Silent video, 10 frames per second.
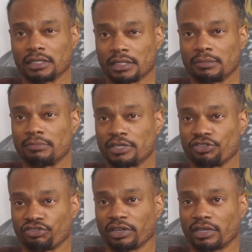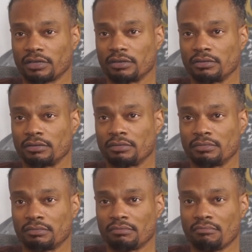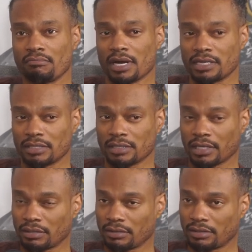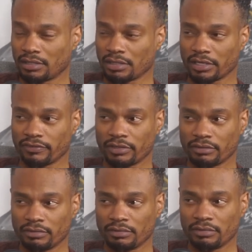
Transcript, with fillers: it can be a tricky mindset to live in